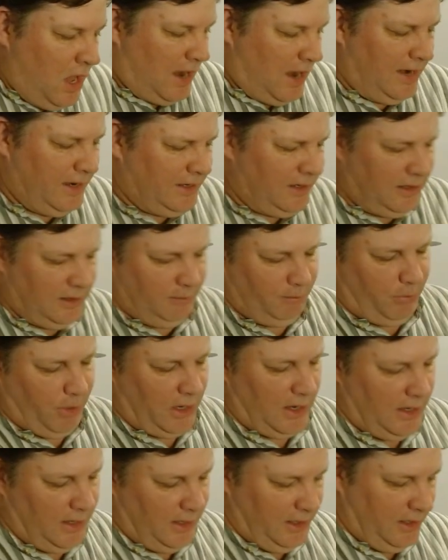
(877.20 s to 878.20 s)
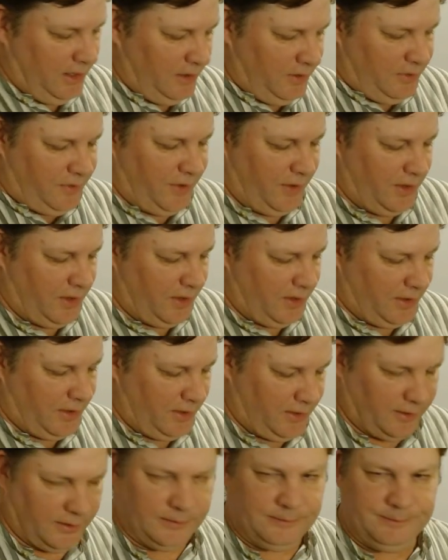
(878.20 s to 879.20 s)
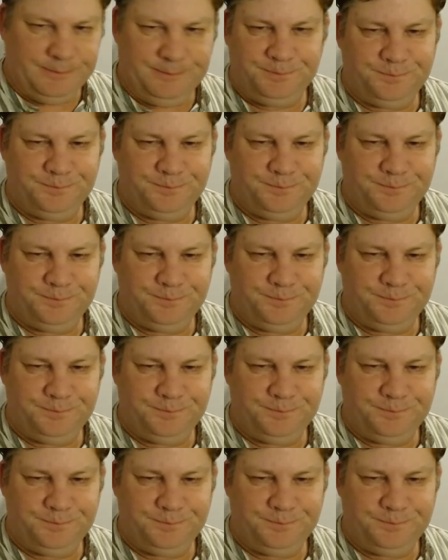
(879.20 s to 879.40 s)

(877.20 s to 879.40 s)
I ended up buying the